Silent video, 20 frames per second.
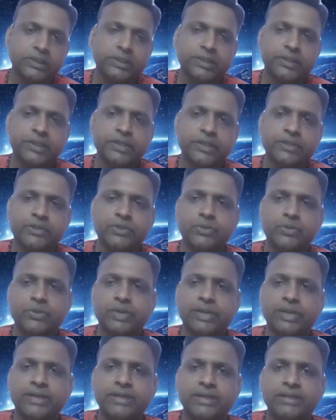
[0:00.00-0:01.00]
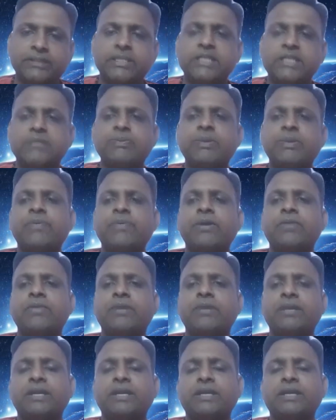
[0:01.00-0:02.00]
Next, you write, these people
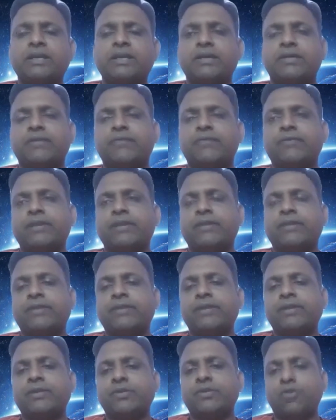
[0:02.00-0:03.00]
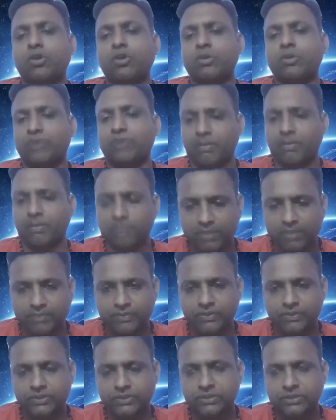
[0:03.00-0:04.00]
will get frequent cold
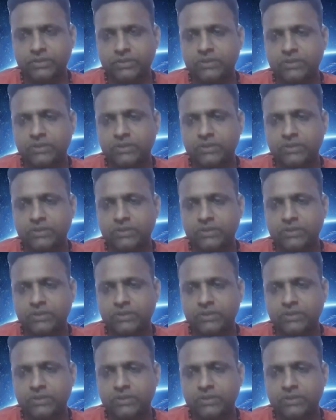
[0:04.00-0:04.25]
problems.